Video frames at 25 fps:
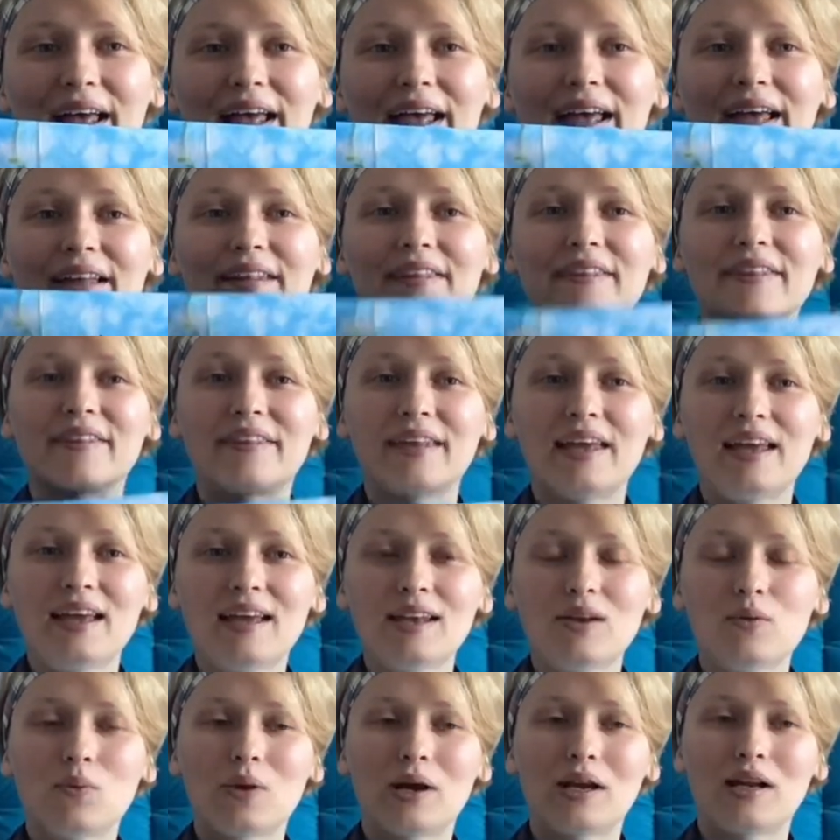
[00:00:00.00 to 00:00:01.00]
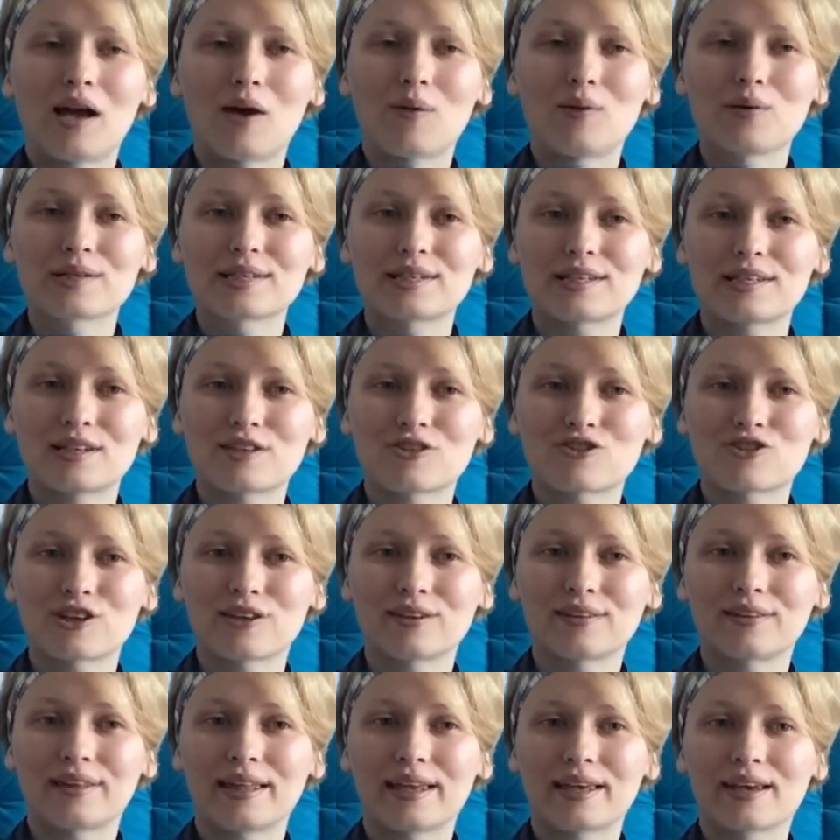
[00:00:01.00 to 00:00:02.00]
and then when I was
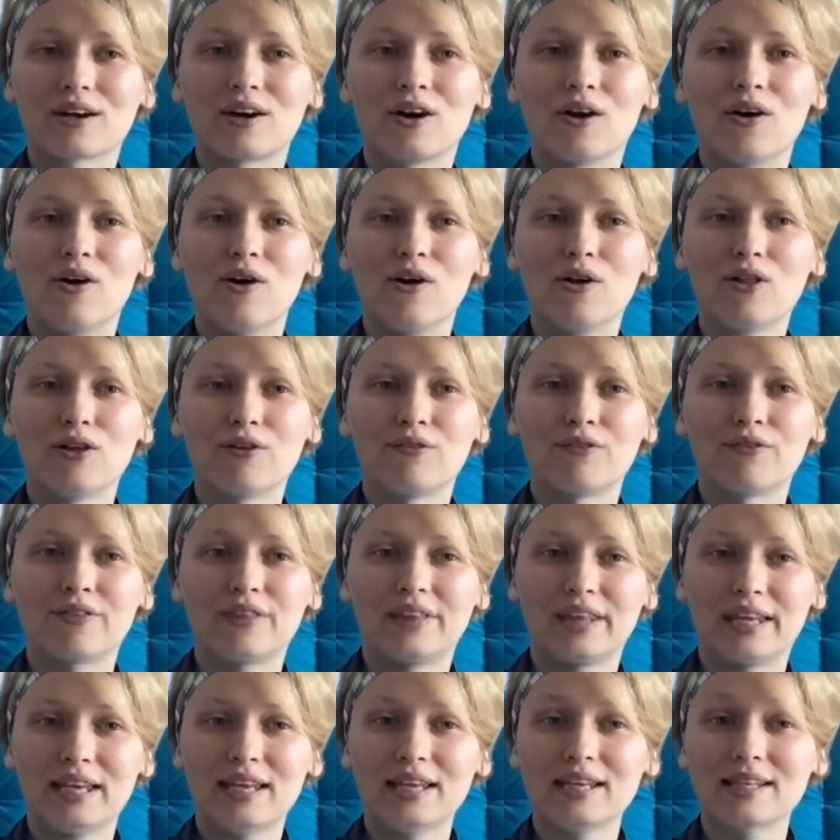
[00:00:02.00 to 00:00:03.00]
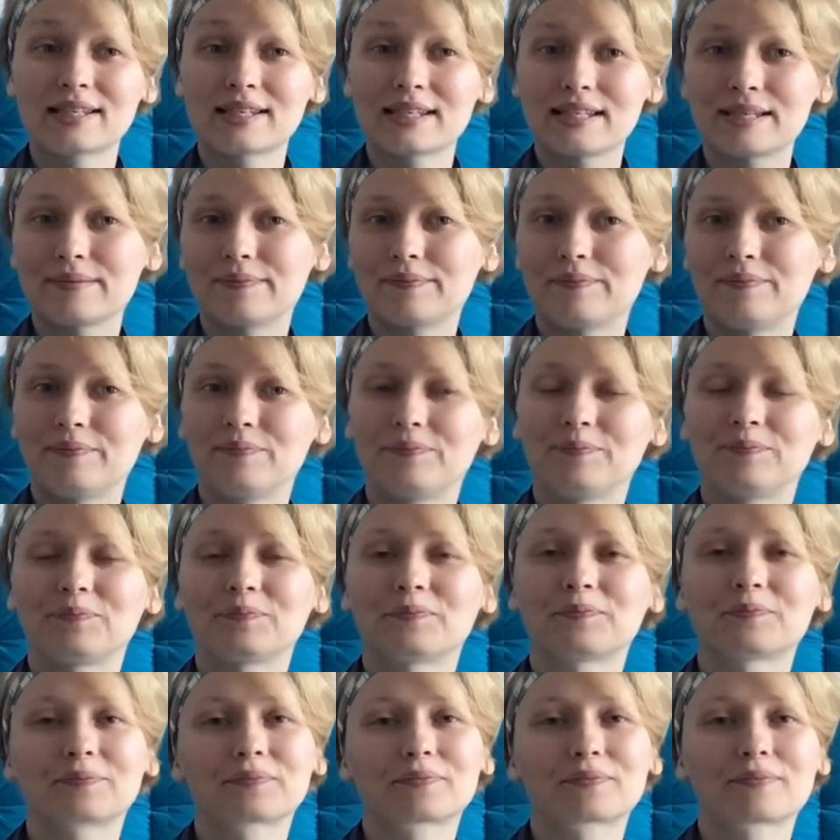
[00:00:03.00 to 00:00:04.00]
stitching like all of this
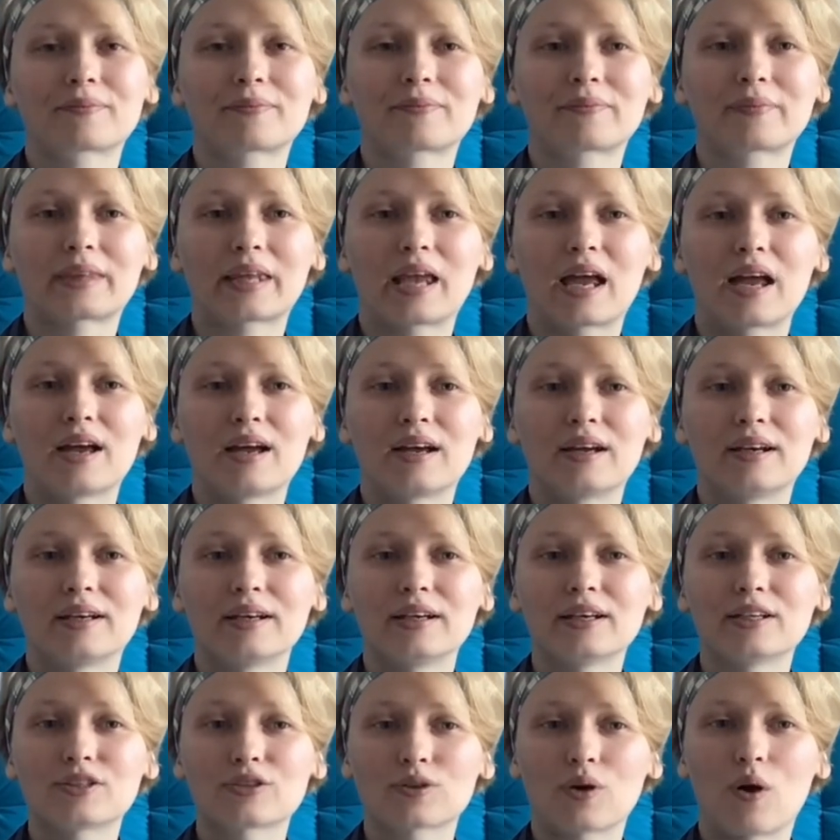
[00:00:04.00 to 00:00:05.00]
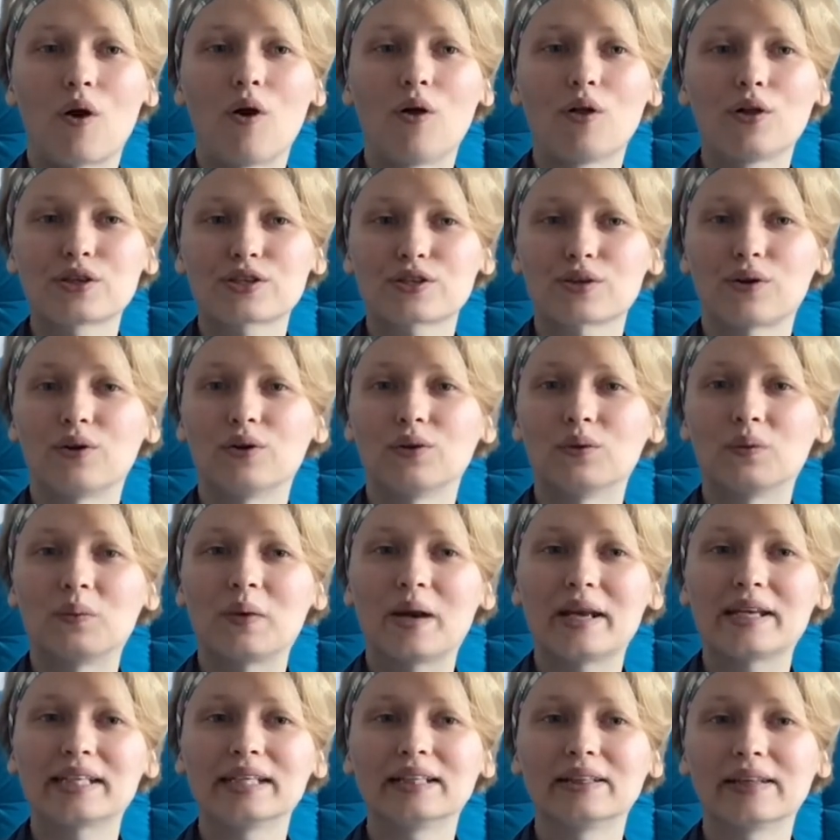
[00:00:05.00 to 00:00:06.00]
it was
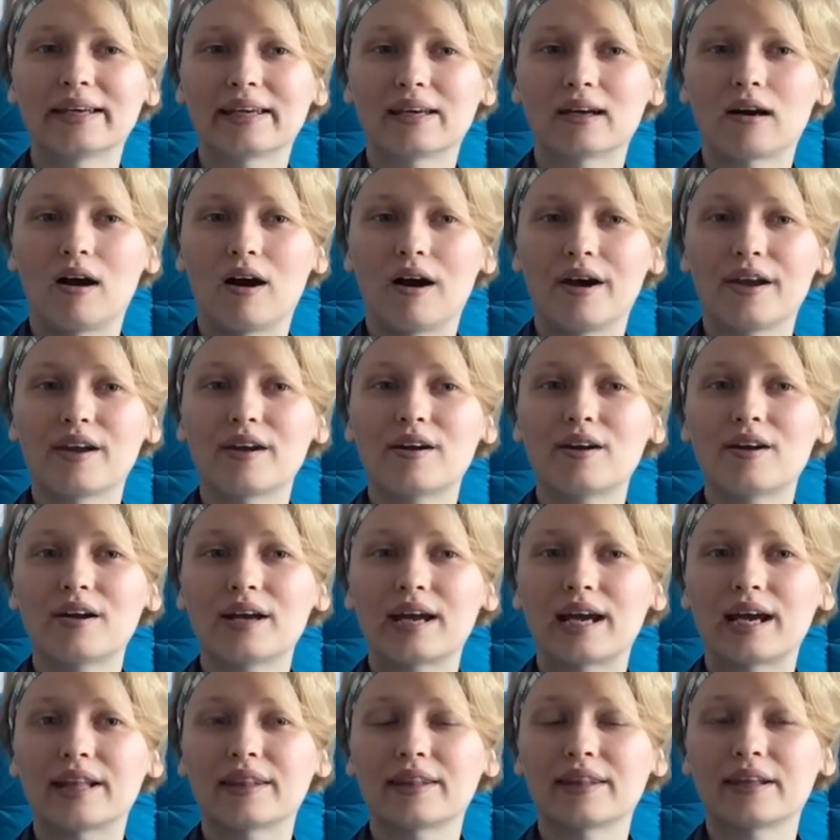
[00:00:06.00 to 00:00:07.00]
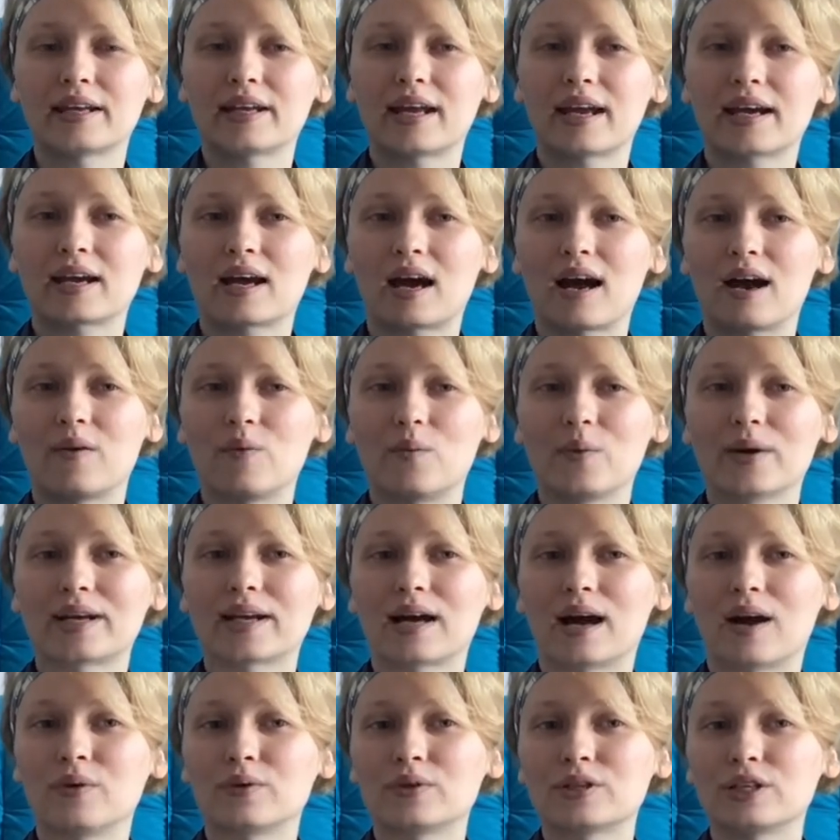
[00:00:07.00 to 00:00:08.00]
already like higher and then I
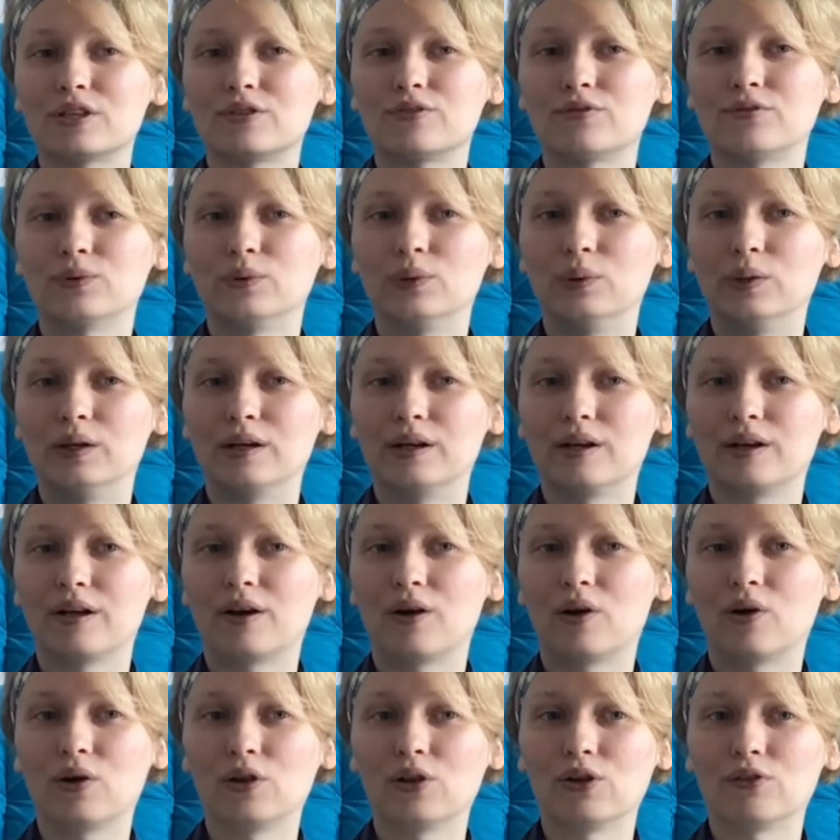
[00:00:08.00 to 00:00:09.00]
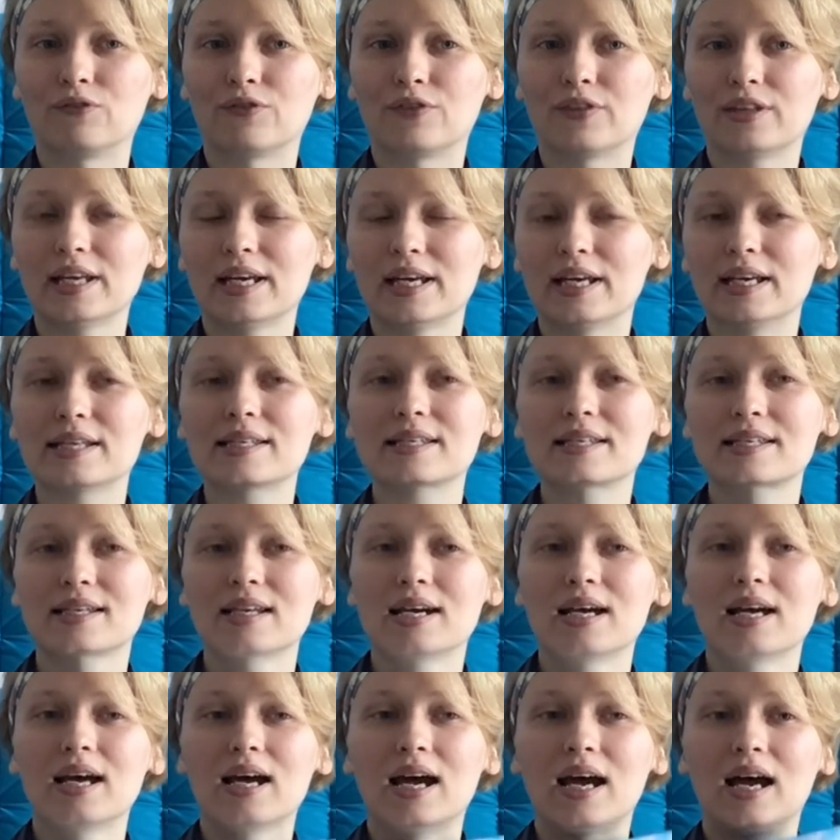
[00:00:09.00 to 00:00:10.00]
recounted for all of this
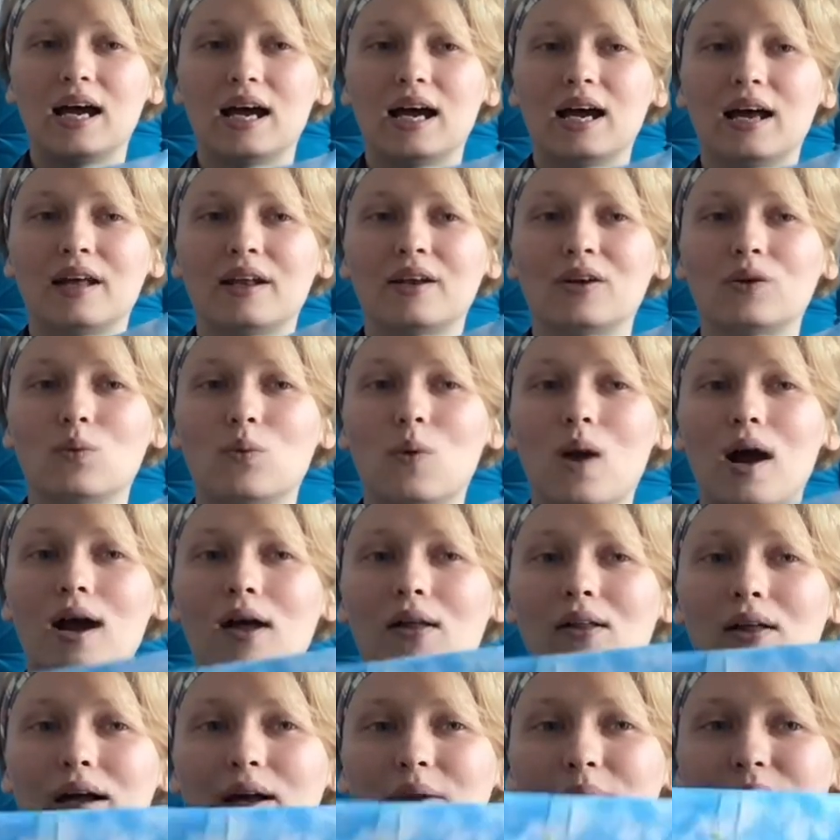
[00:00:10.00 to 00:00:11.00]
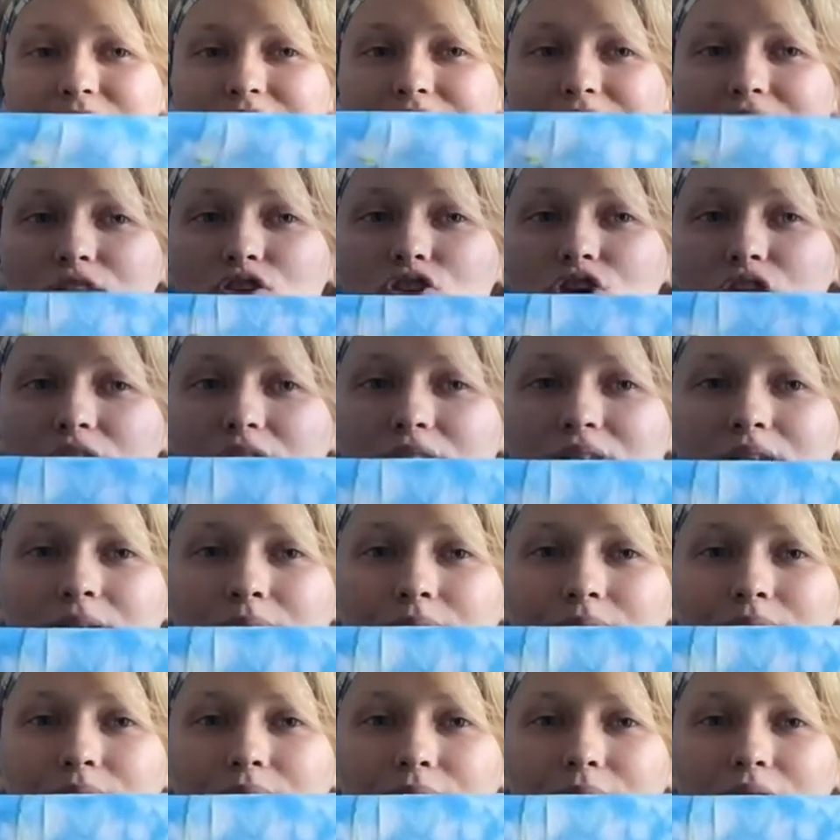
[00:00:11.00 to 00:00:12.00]
and while I'm stitching
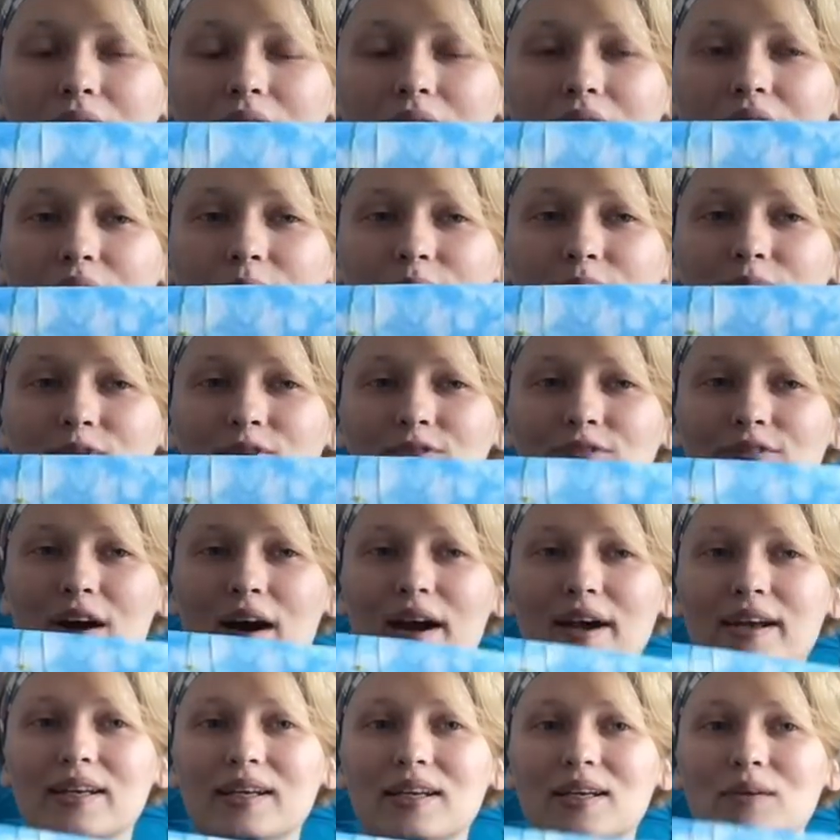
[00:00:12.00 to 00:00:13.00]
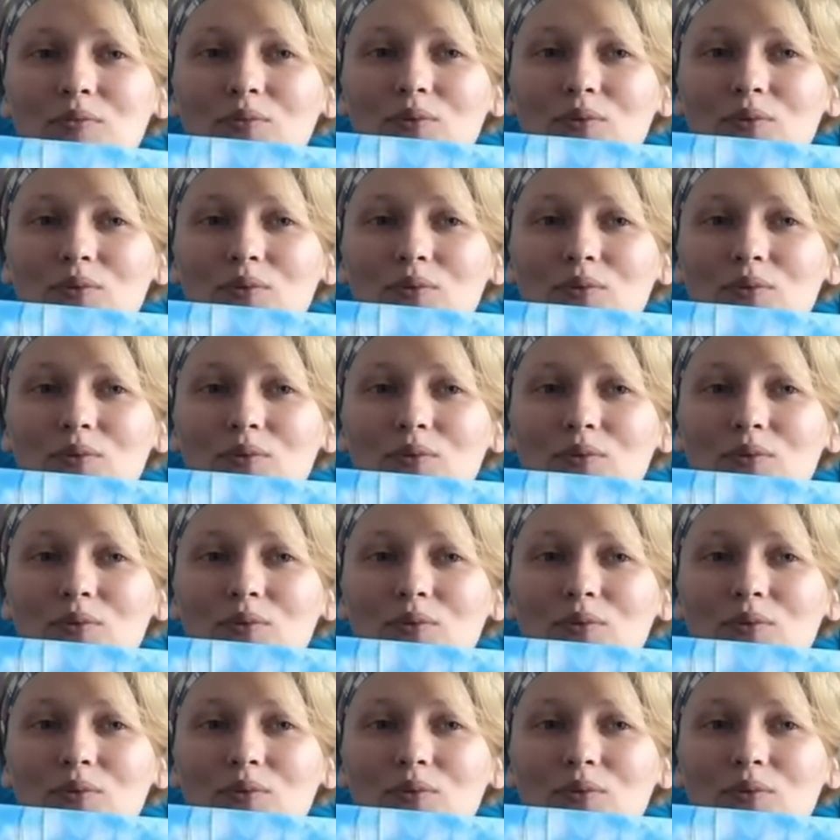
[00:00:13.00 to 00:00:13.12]
I'm finding